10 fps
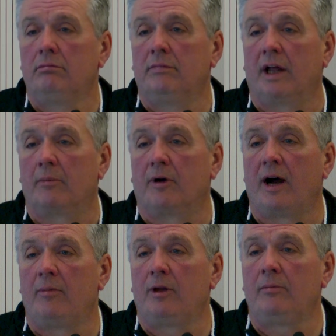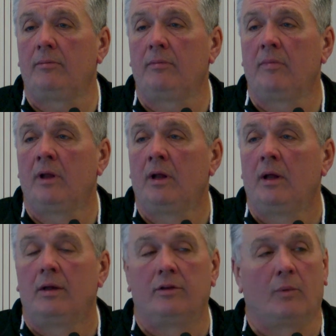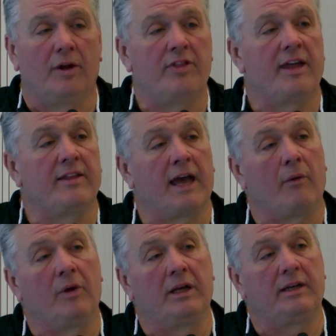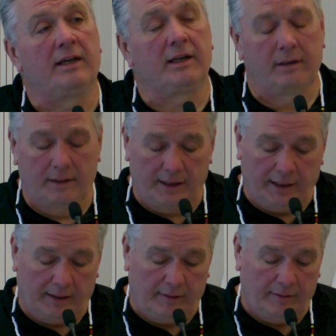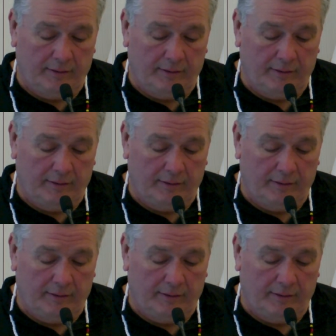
not a problem. The one thing that we did, the